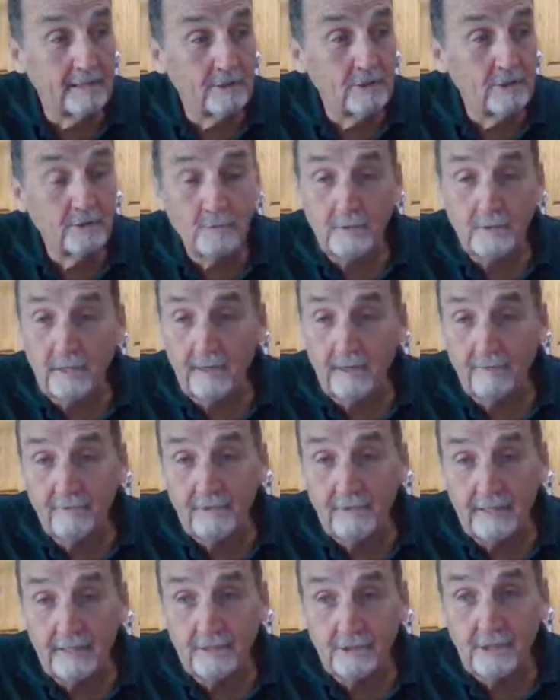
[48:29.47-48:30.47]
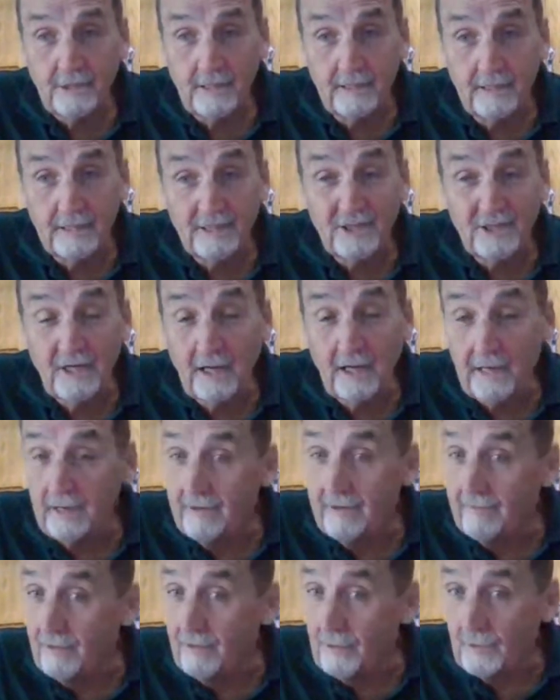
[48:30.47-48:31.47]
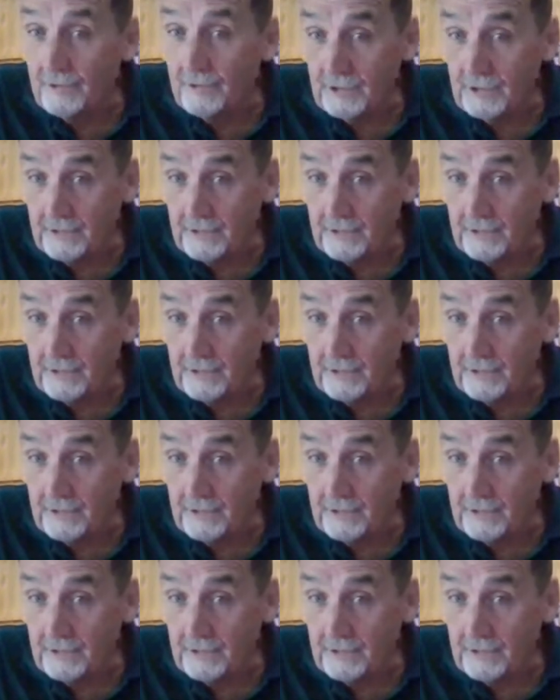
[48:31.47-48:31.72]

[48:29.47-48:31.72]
this is when everything changed. This got everyone's